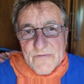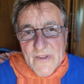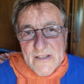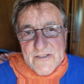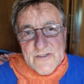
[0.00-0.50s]

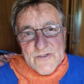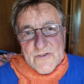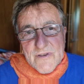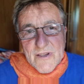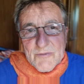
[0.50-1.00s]
That's
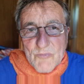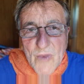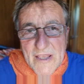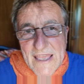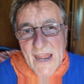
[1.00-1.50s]

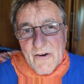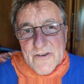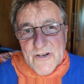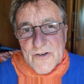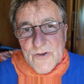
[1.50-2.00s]
my
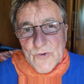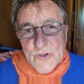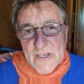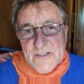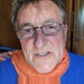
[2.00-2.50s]
character who
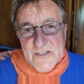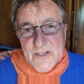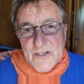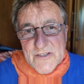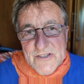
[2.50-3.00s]
thinks he's
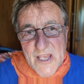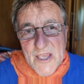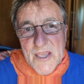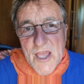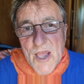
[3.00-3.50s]
going to
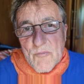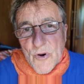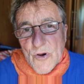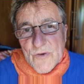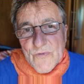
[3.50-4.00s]
stay
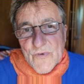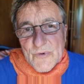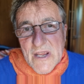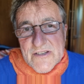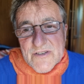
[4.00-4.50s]
put for the
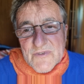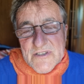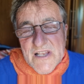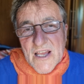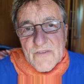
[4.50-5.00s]
rest of his
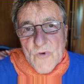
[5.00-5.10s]
life.